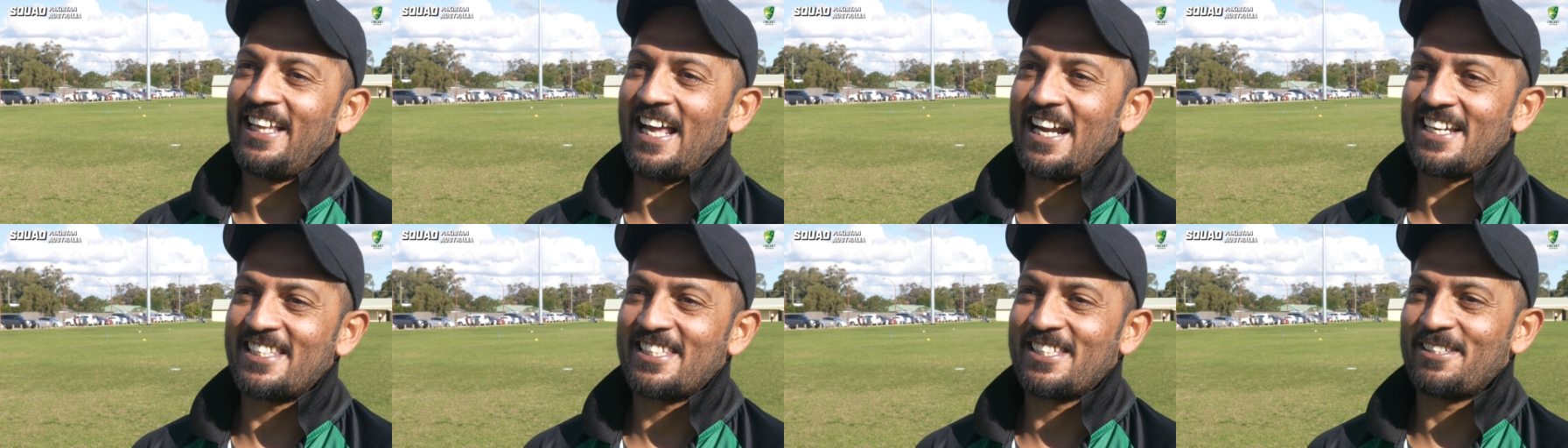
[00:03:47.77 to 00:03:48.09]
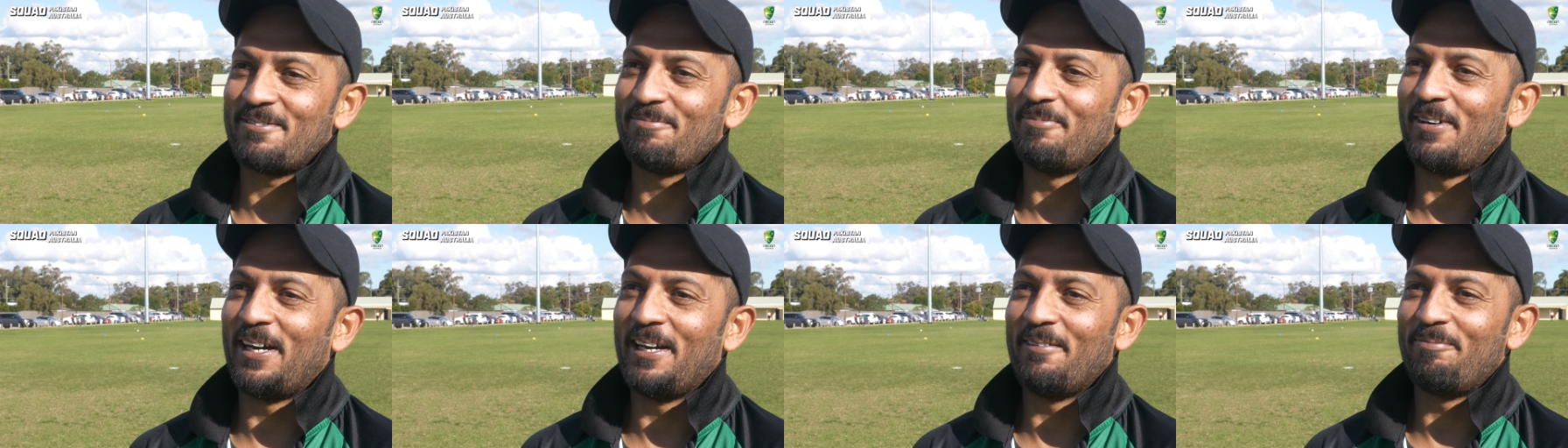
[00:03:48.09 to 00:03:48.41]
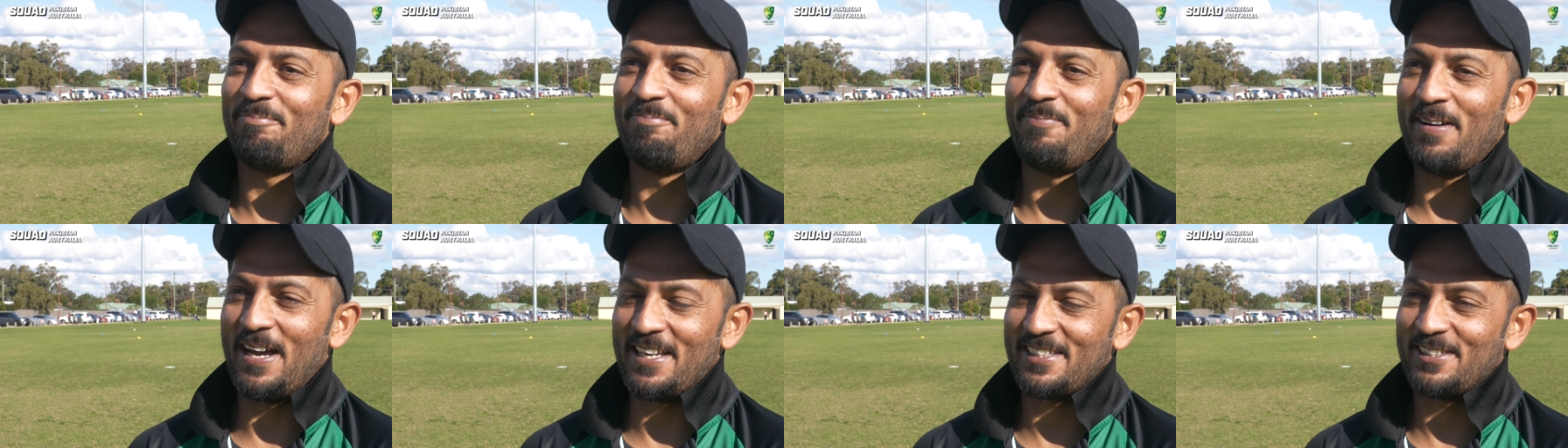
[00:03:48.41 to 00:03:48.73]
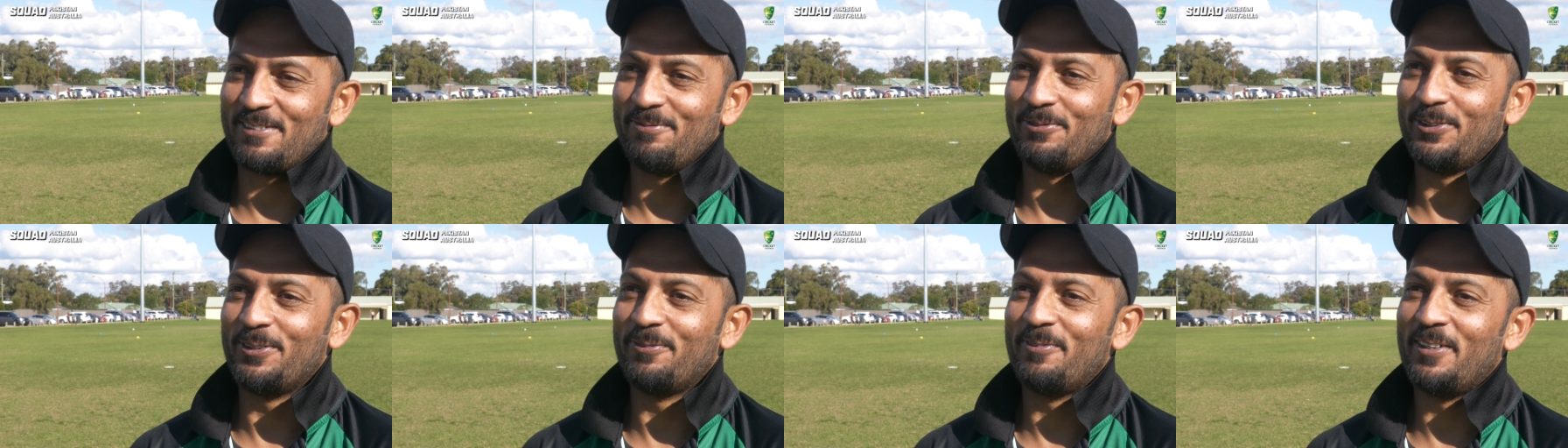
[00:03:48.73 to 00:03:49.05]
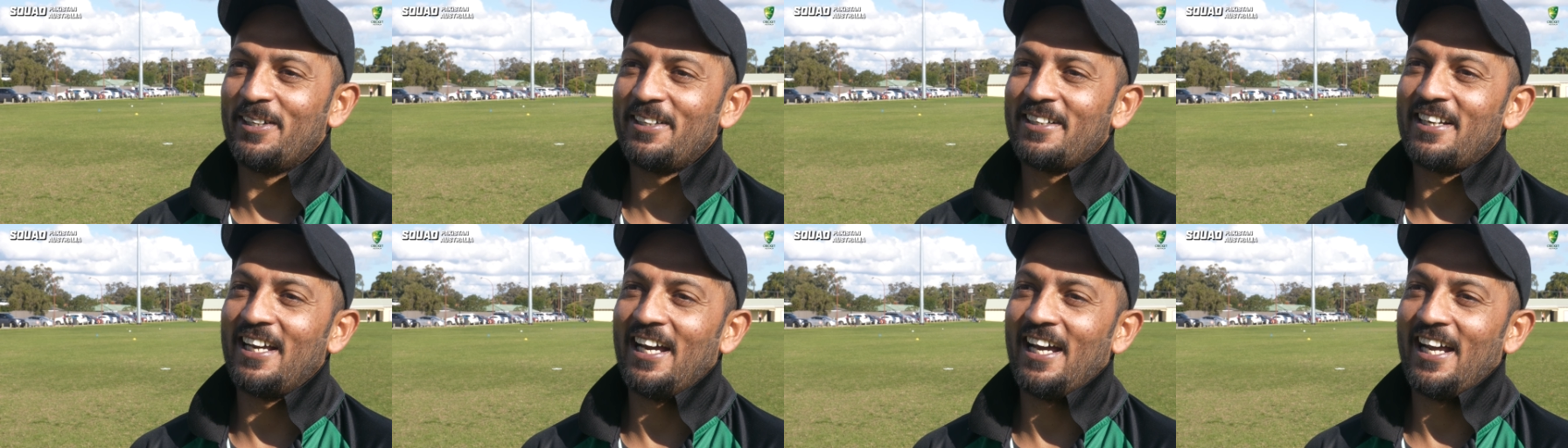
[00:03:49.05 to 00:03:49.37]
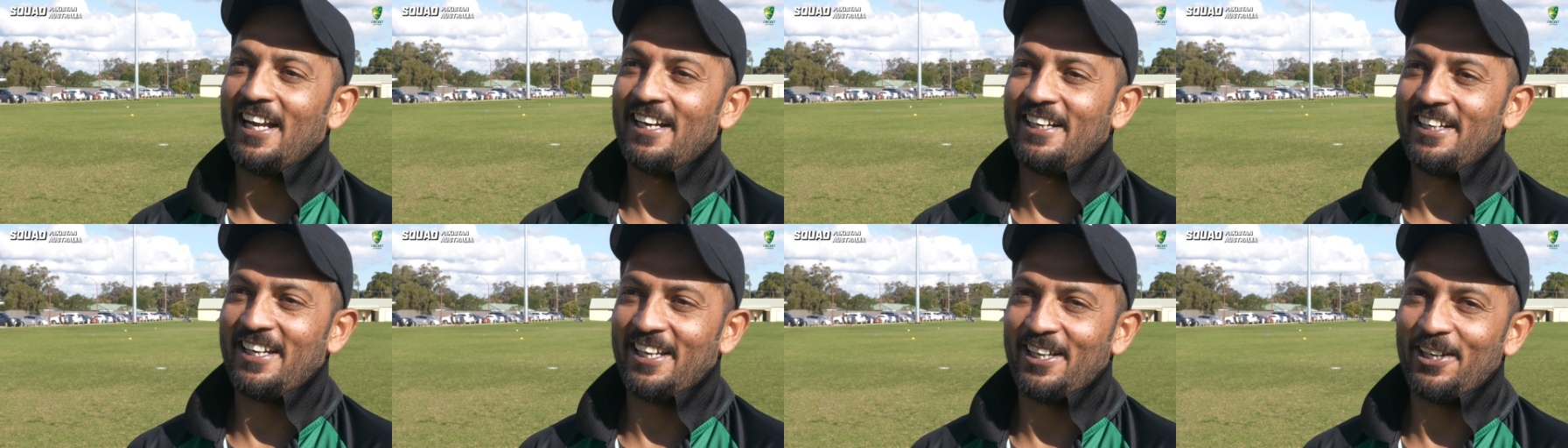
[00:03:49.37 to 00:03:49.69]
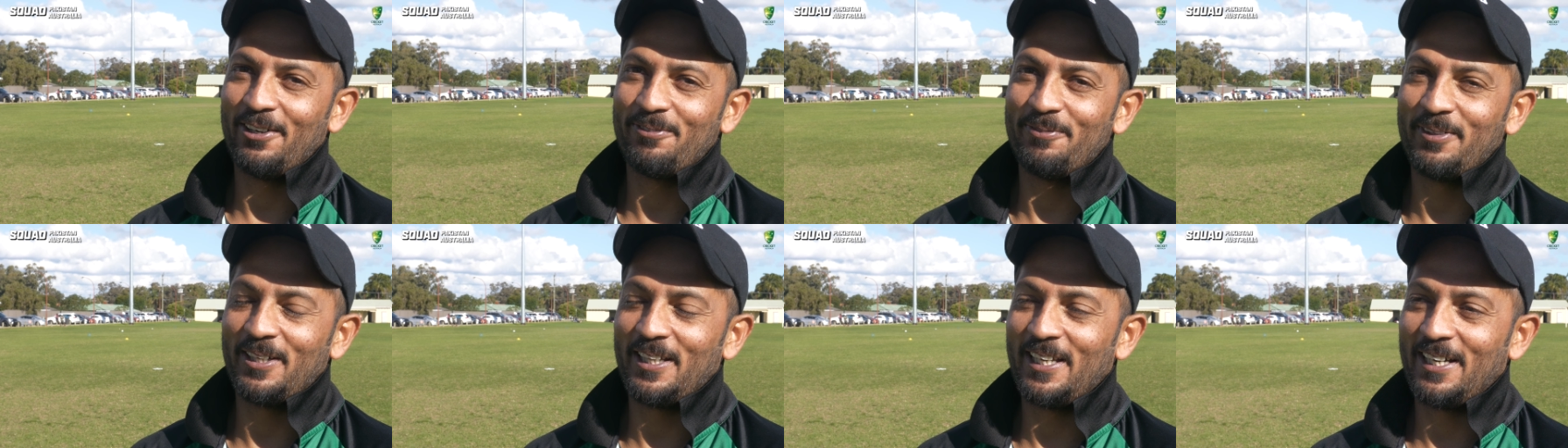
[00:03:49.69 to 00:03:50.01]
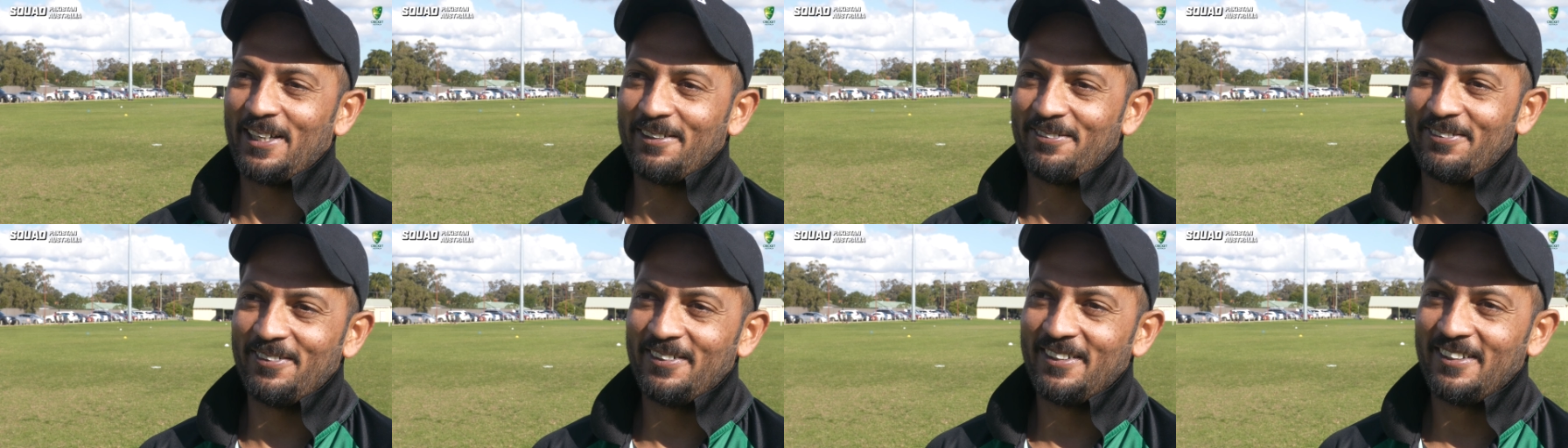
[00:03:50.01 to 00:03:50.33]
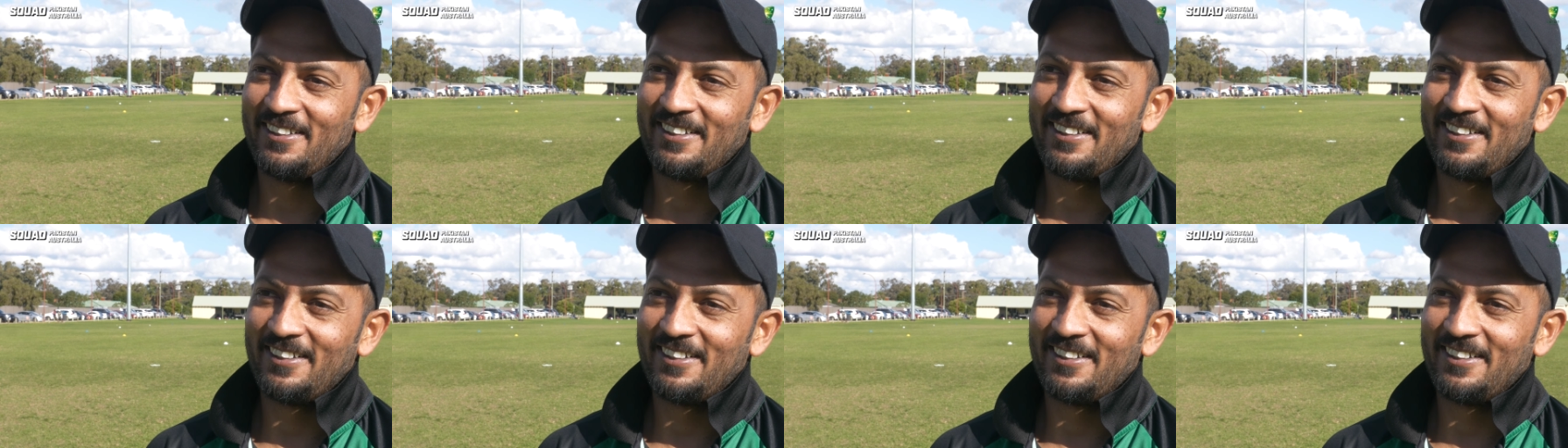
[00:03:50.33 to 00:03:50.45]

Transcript: that's my best moment and day of my life.